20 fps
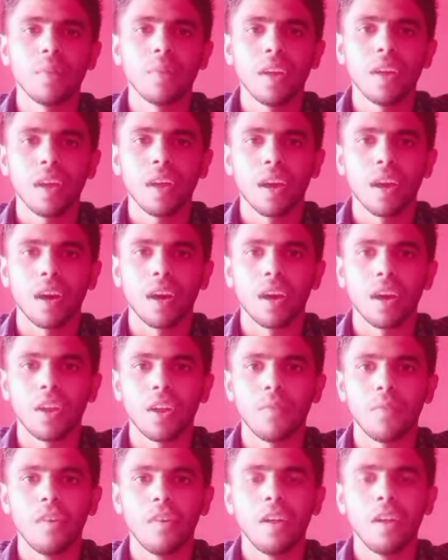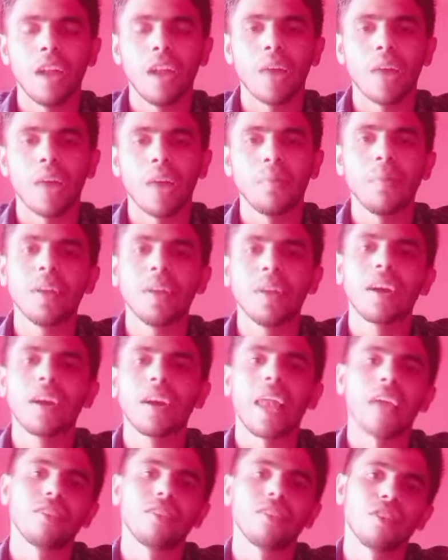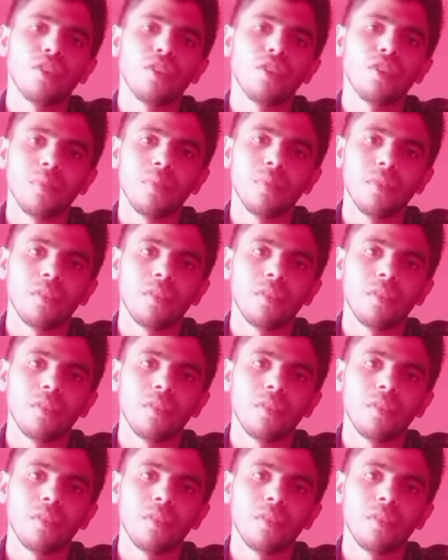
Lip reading: we revealed, and we made a collection of